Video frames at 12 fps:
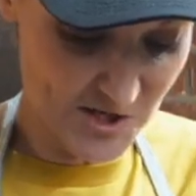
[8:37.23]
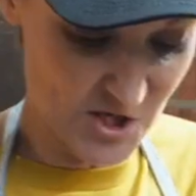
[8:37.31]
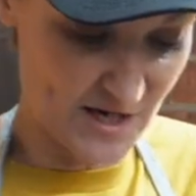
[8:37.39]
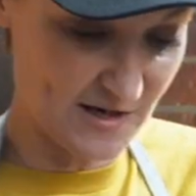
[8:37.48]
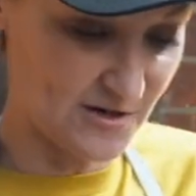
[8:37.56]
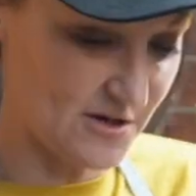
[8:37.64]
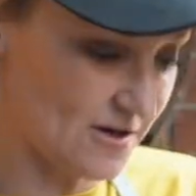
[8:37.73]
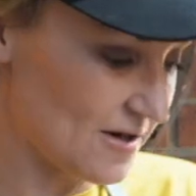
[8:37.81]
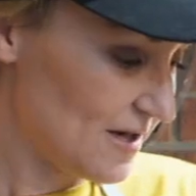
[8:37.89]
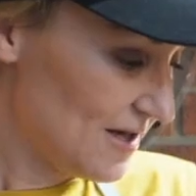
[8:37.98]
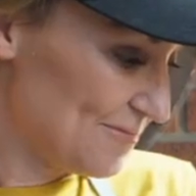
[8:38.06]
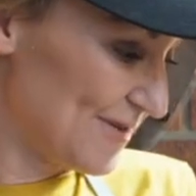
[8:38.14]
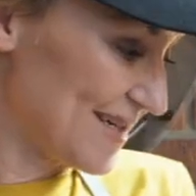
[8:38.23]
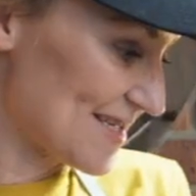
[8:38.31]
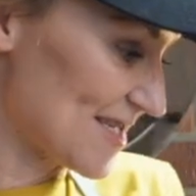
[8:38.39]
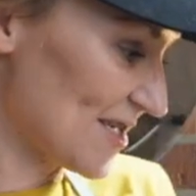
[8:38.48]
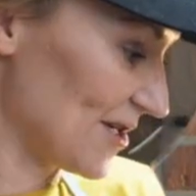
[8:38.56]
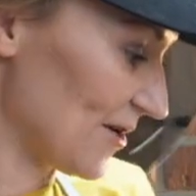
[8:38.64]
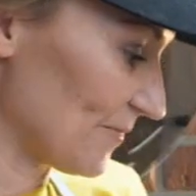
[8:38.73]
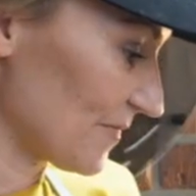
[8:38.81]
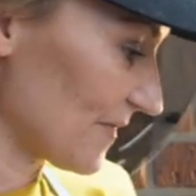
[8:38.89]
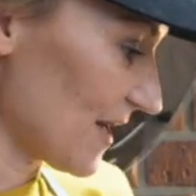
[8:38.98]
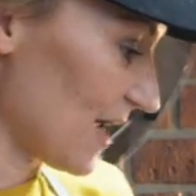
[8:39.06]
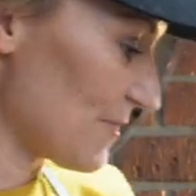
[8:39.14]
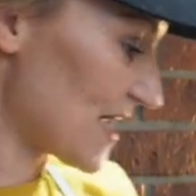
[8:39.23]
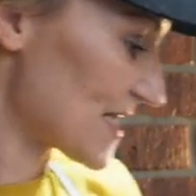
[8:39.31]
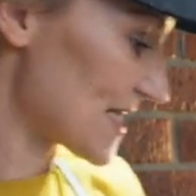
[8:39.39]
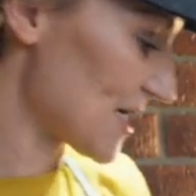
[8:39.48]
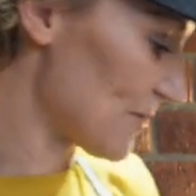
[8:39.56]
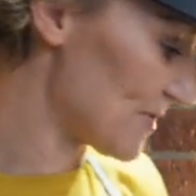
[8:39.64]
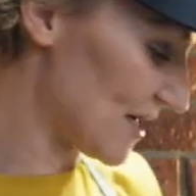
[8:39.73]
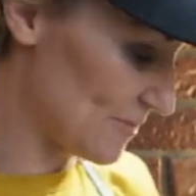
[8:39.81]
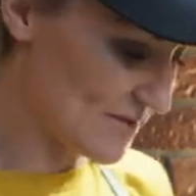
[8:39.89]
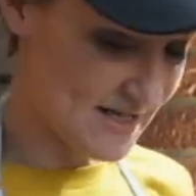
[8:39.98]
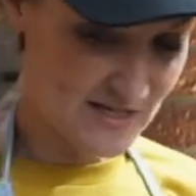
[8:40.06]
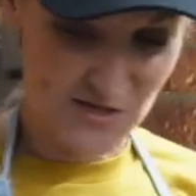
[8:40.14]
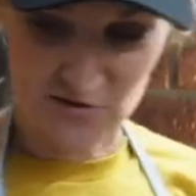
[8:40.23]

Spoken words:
shaker because, you know, I messed up there, but that's